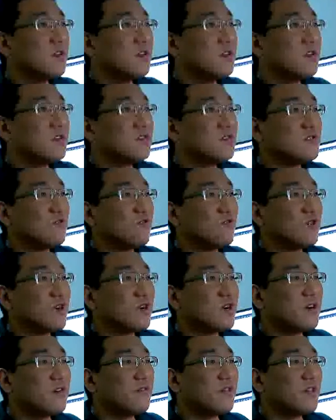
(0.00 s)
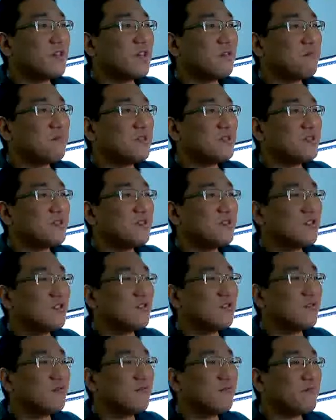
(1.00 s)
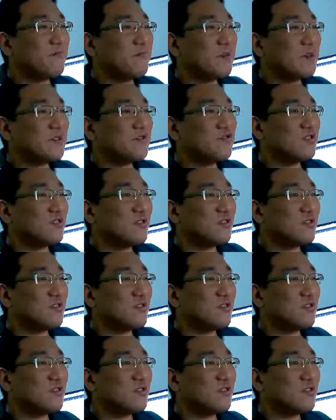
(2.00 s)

So Oracle VM is actually